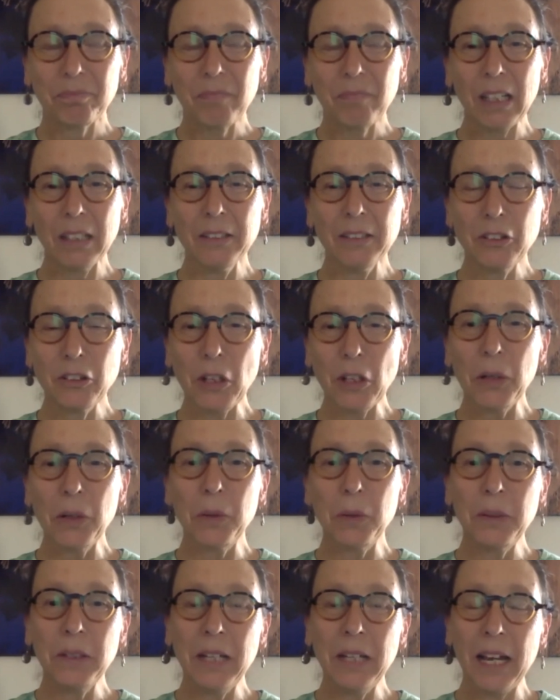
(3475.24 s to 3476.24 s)

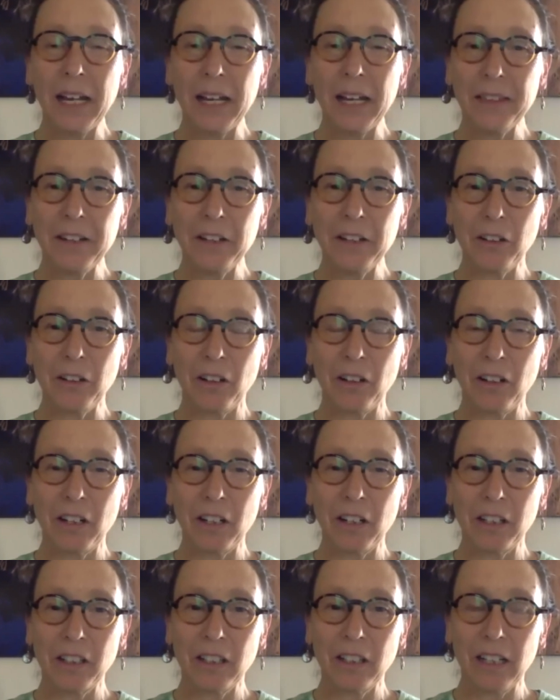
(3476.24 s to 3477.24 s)
So yeah, there
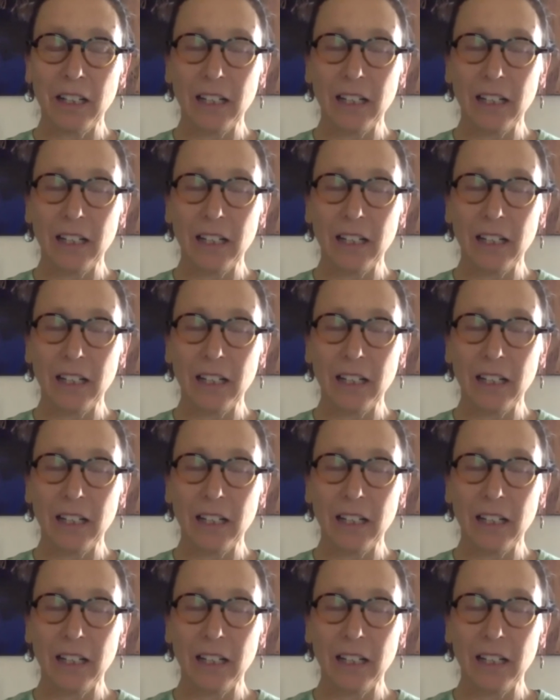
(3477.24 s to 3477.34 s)
are